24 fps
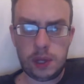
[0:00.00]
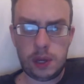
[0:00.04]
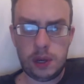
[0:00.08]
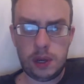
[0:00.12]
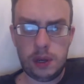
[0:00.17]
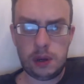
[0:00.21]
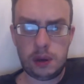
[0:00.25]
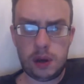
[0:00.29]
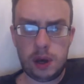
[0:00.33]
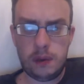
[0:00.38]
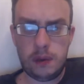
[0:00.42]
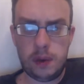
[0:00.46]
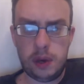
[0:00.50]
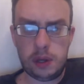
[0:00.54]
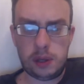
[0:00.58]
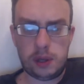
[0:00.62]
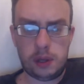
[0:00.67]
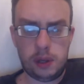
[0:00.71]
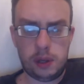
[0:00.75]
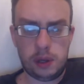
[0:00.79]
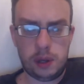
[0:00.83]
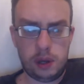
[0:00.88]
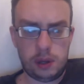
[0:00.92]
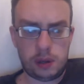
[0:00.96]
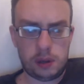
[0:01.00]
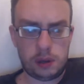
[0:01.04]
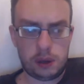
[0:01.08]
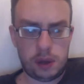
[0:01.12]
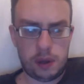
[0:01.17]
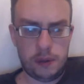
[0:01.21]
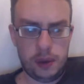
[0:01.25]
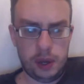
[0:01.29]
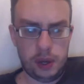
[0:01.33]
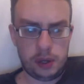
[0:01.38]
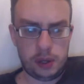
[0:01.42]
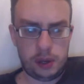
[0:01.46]
I'll give it a,
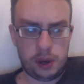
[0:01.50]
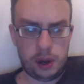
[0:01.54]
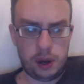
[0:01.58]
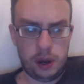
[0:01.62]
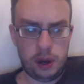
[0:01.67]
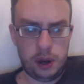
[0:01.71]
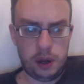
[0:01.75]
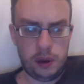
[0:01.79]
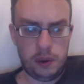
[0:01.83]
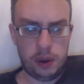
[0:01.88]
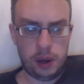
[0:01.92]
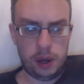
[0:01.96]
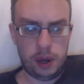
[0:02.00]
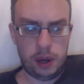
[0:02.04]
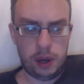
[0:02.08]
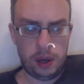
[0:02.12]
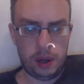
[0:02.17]
give it a try anyway.